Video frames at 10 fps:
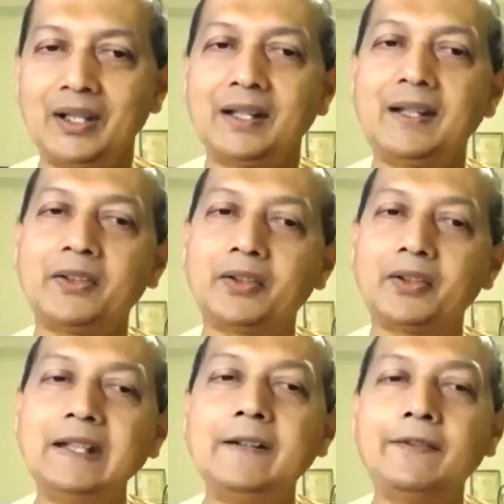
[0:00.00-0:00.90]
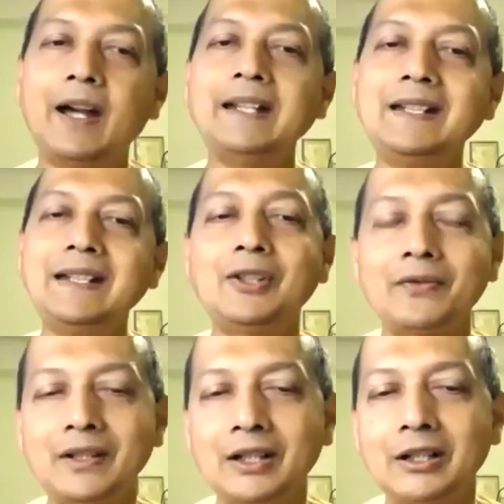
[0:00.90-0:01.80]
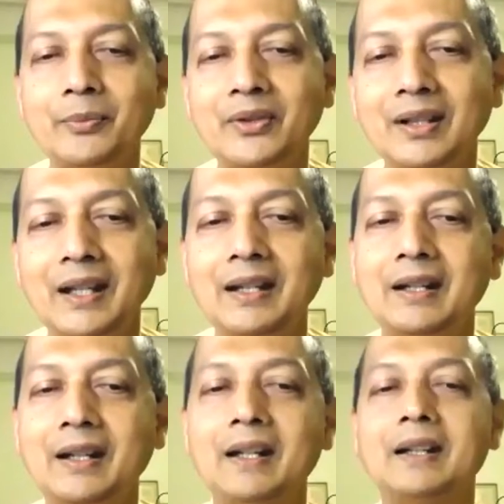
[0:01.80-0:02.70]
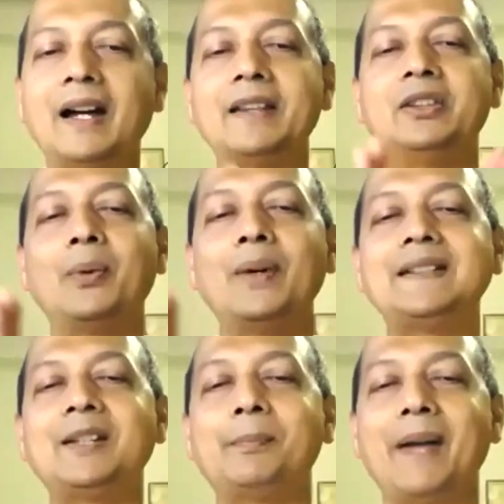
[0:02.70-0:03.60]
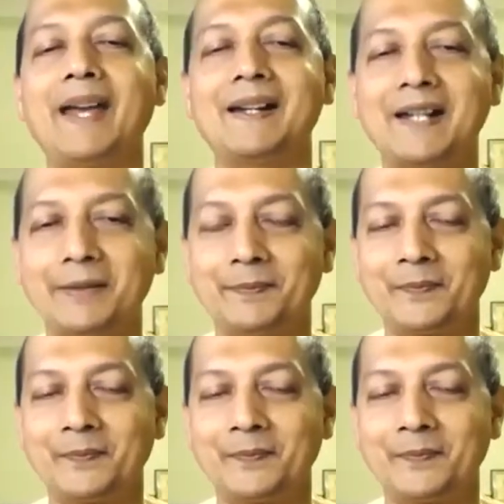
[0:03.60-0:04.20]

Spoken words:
he has redefined each of the terms in an Advaitic paradigm.